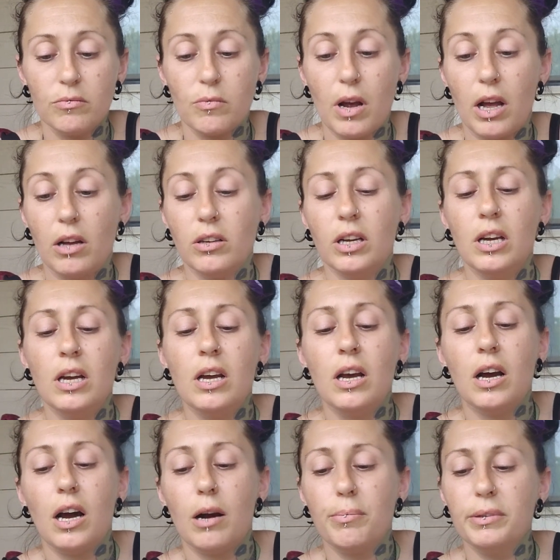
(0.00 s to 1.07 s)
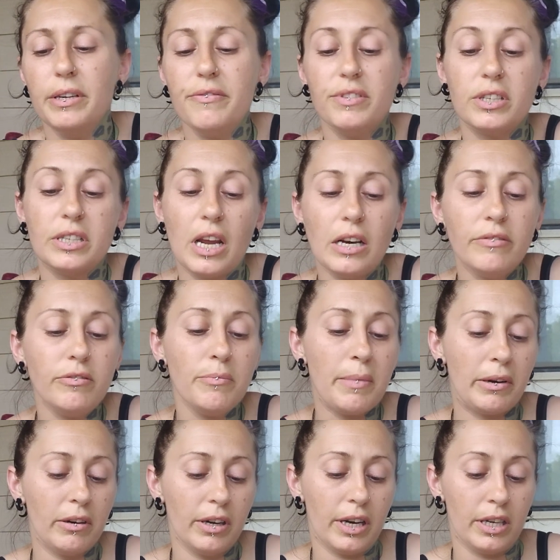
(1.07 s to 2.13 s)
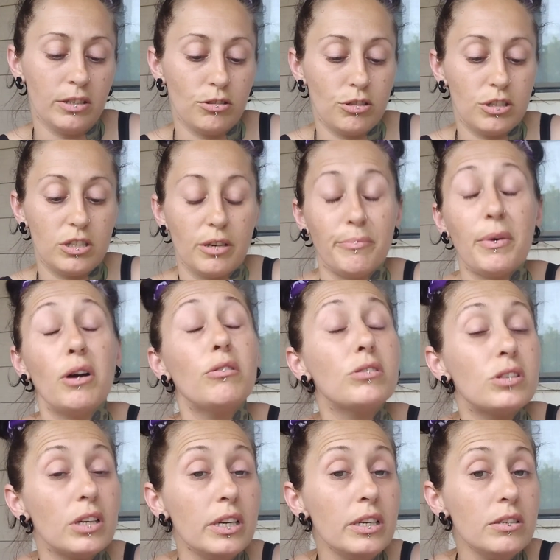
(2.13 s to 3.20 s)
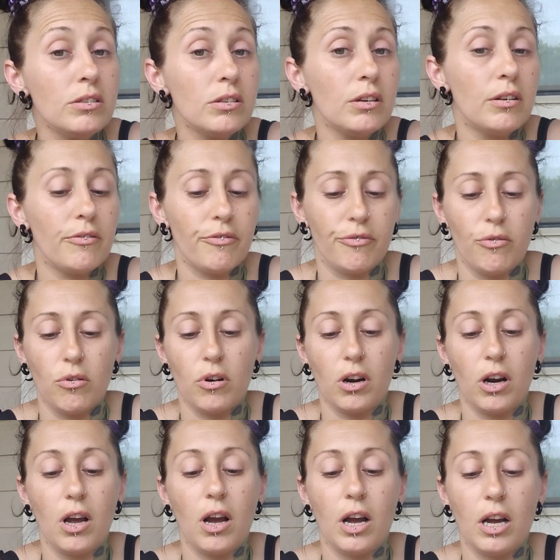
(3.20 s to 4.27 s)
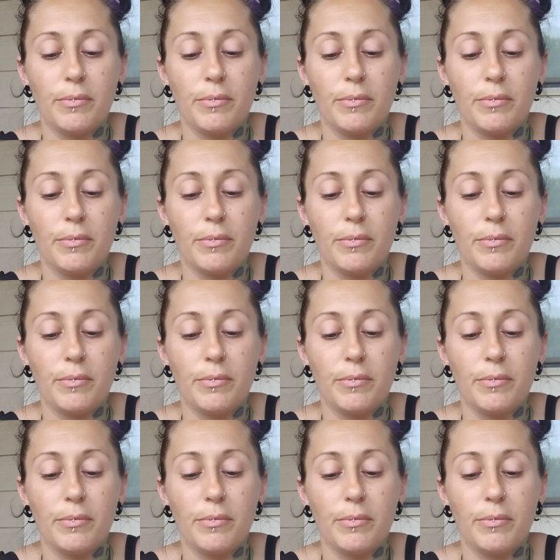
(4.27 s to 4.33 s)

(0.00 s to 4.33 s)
Well, I believe the Native Americans smoked it for